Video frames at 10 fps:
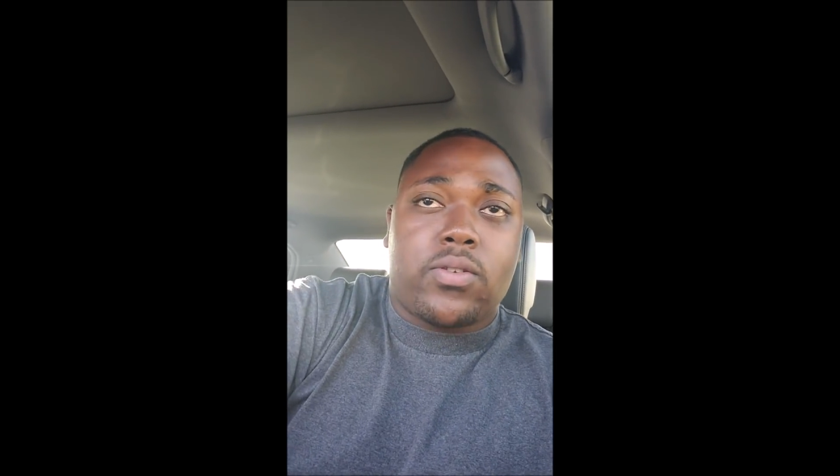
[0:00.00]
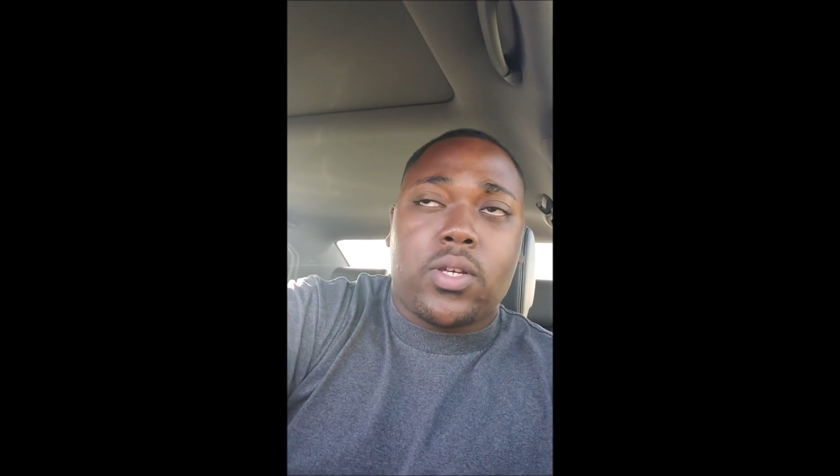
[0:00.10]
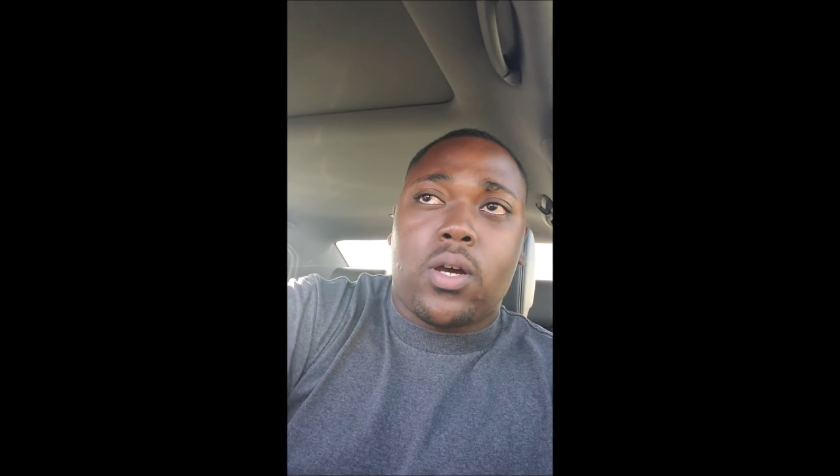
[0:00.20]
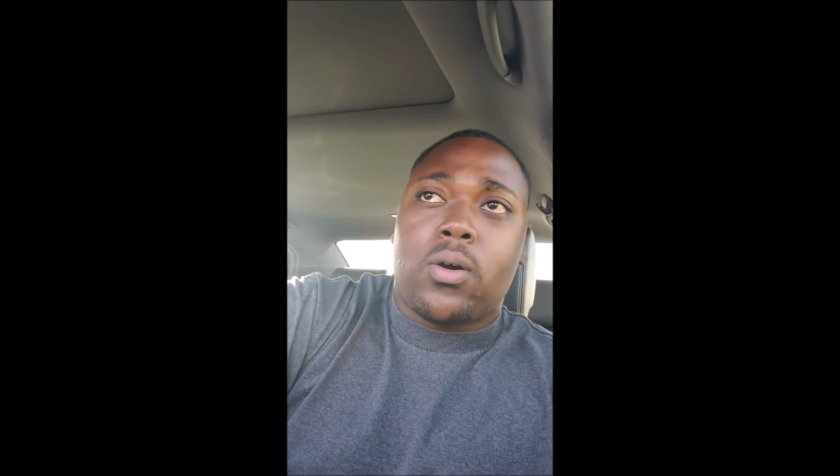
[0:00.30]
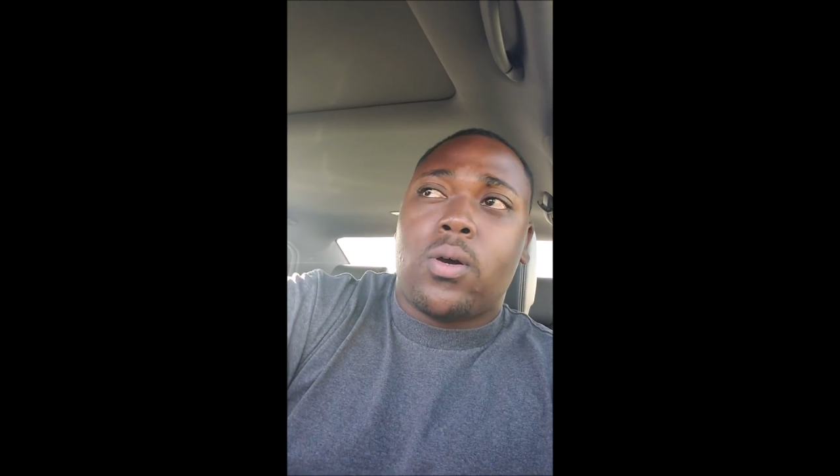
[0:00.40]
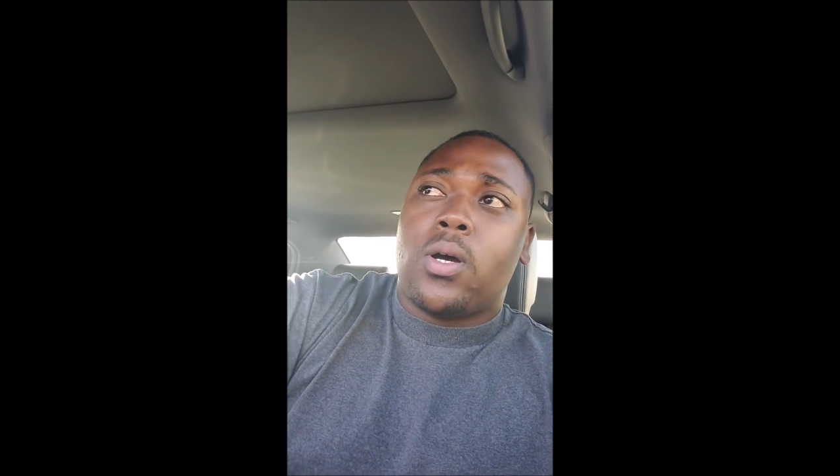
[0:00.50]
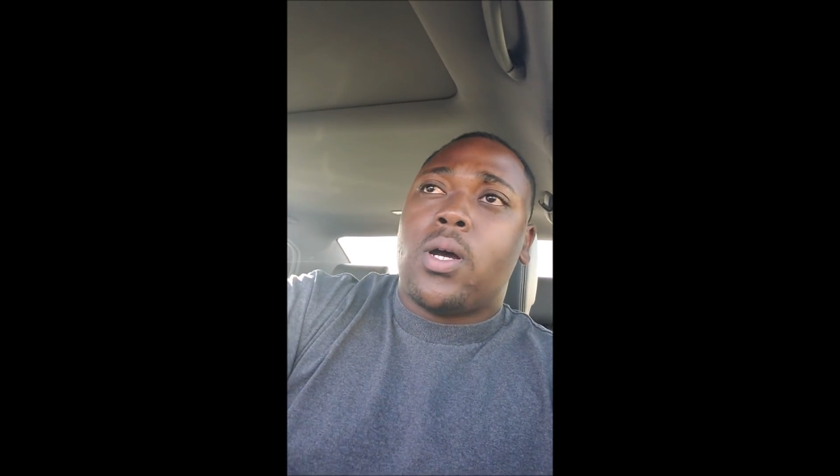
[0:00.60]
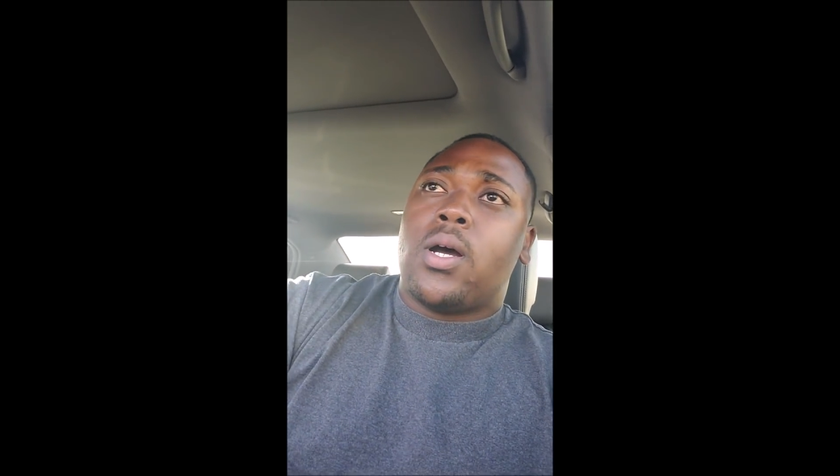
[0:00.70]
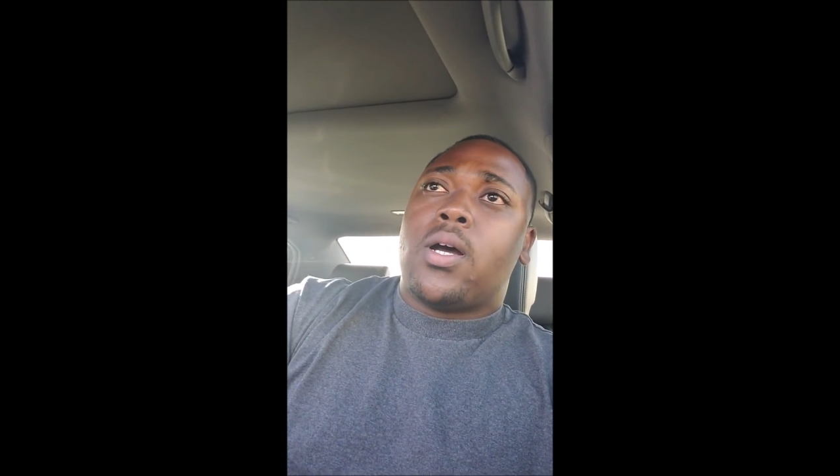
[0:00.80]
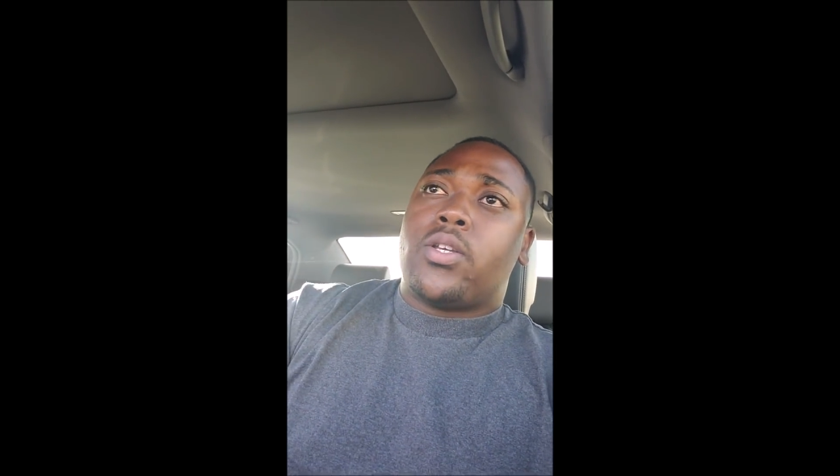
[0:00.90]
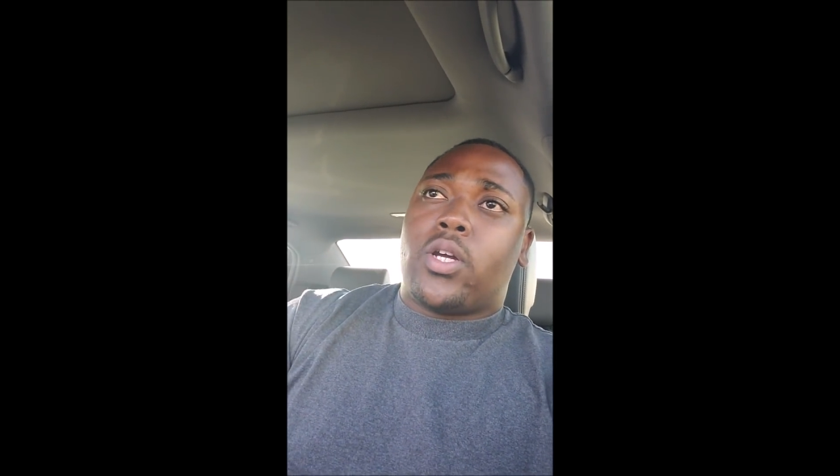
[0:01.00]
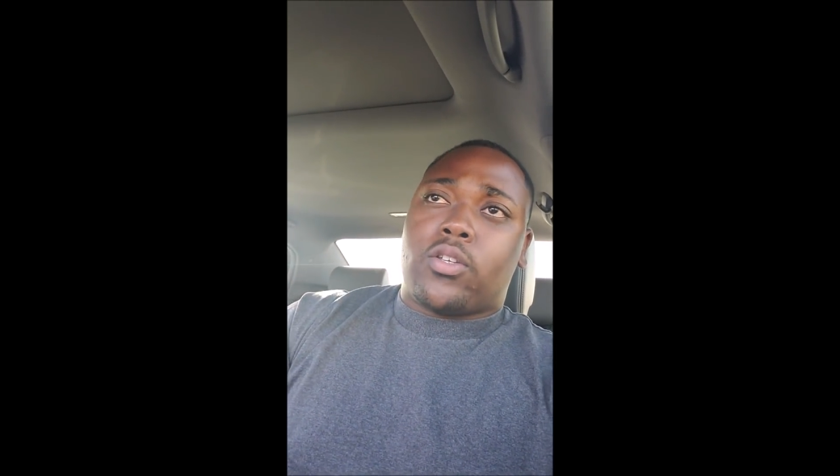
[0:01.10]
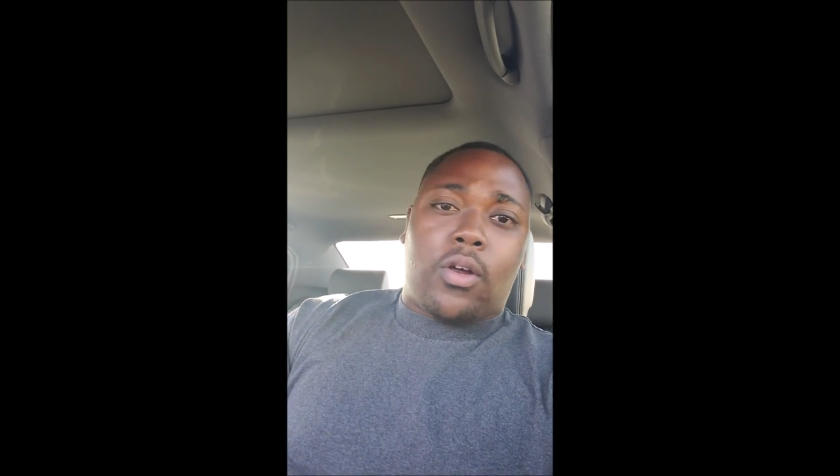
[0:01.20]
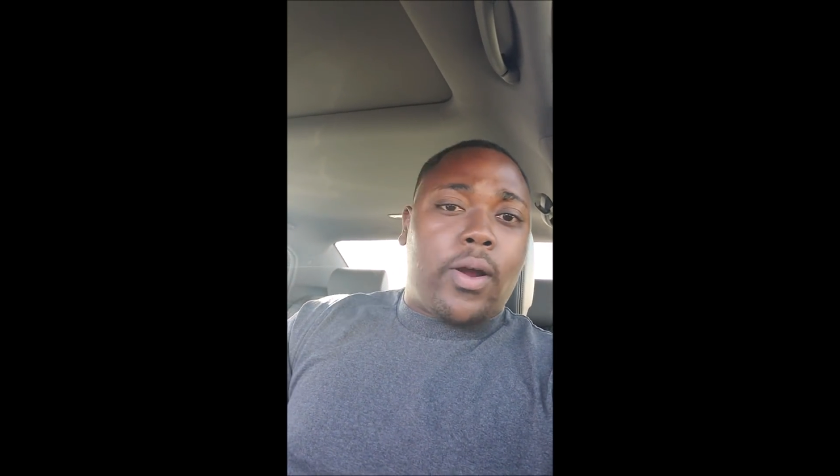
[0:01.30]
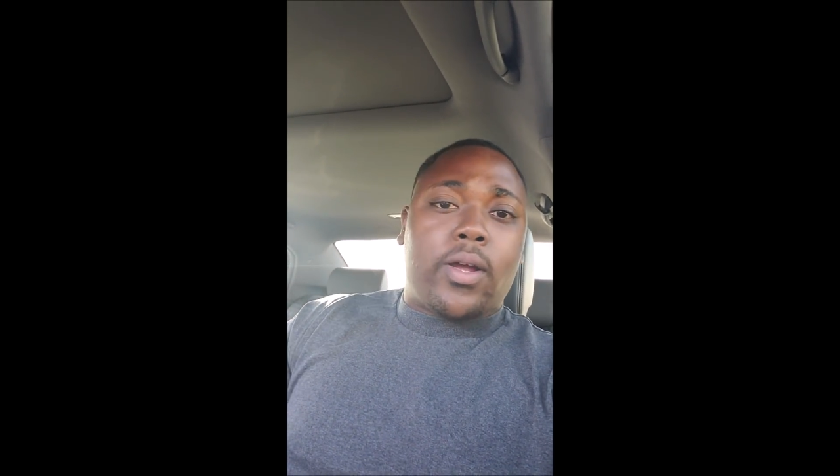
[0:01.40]
So she
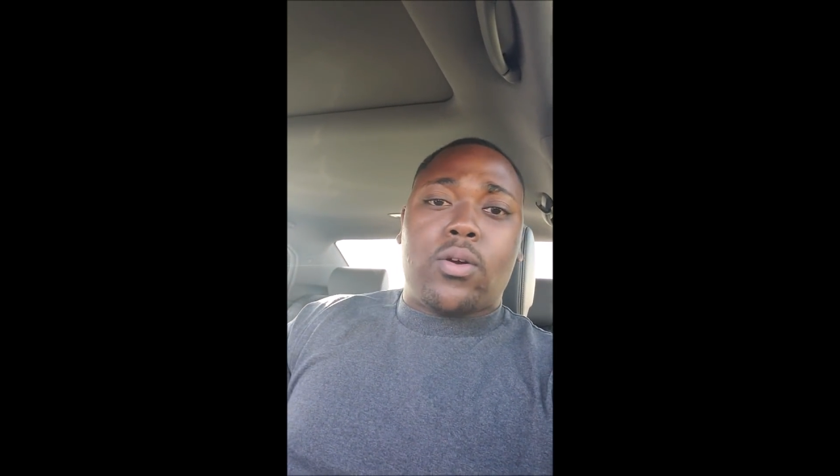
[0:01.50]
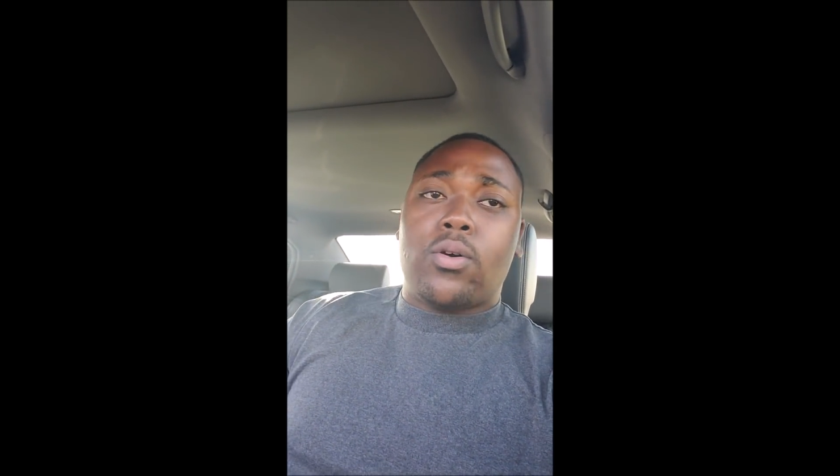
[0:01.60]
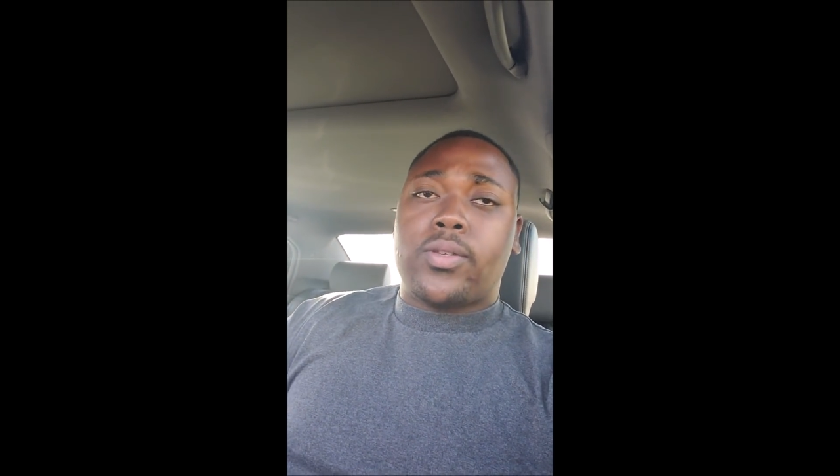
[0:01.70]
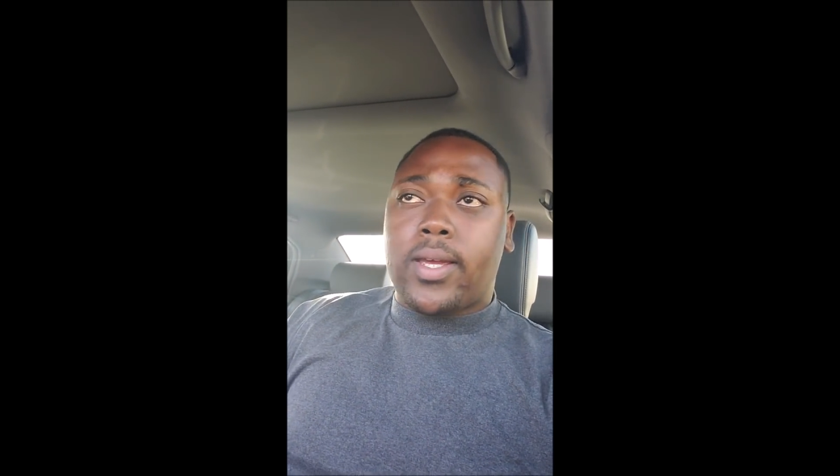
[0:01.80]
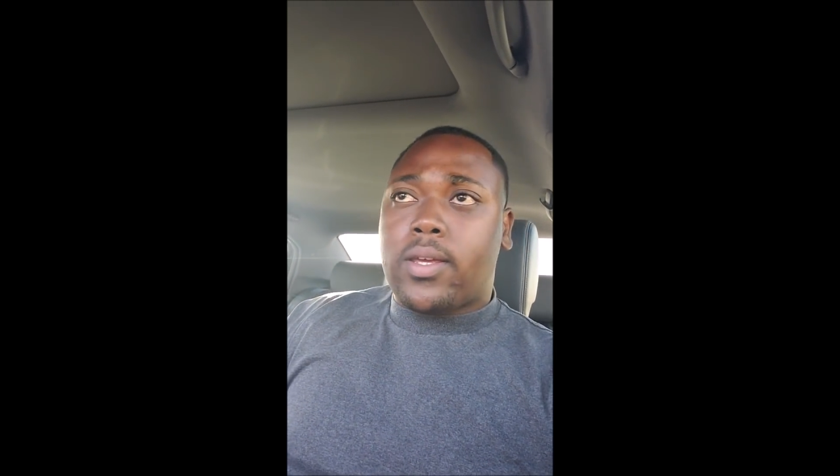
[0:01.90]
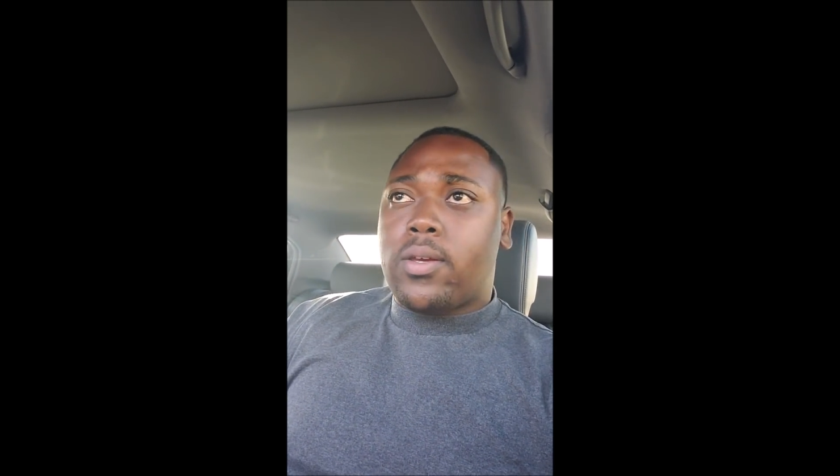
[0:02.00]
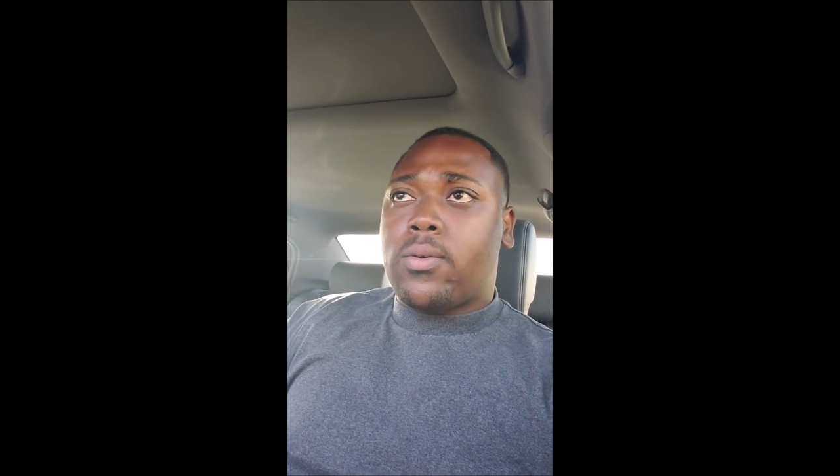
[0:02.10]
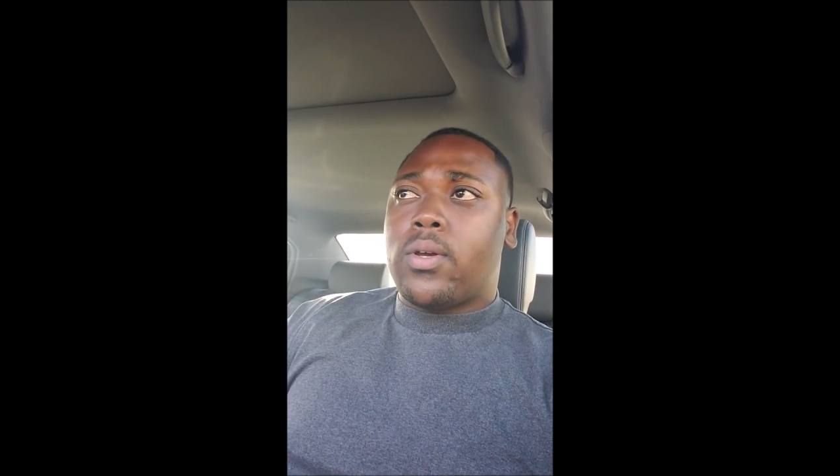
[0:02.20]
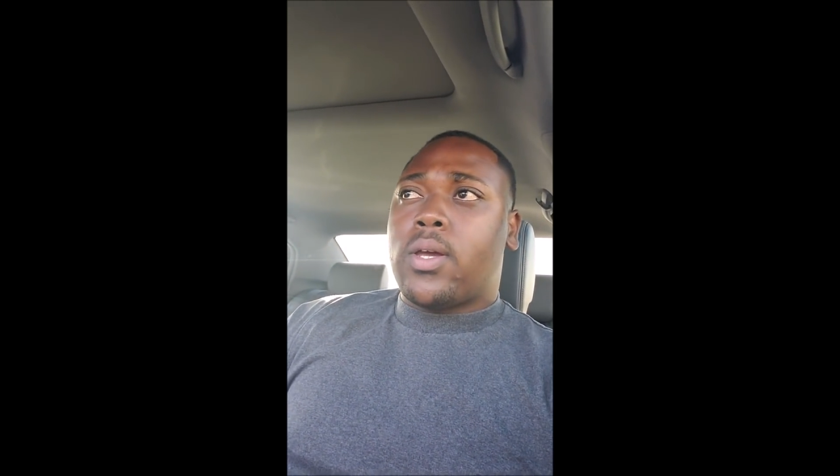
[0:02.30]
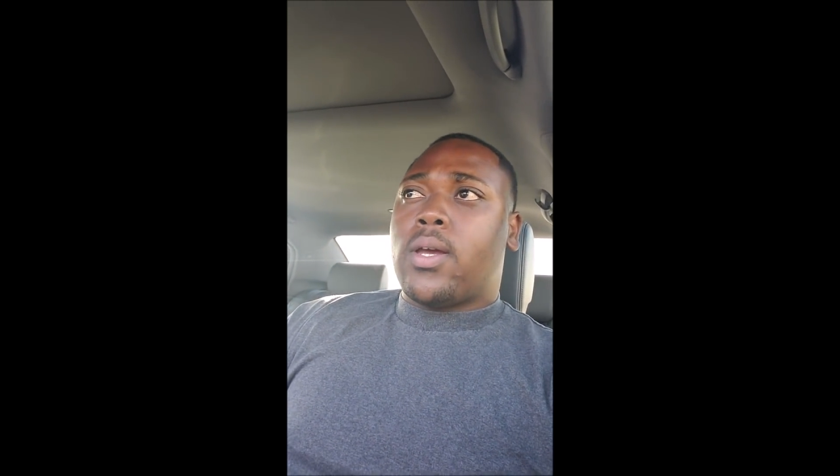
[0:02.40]
goes, all right, cool, thank you.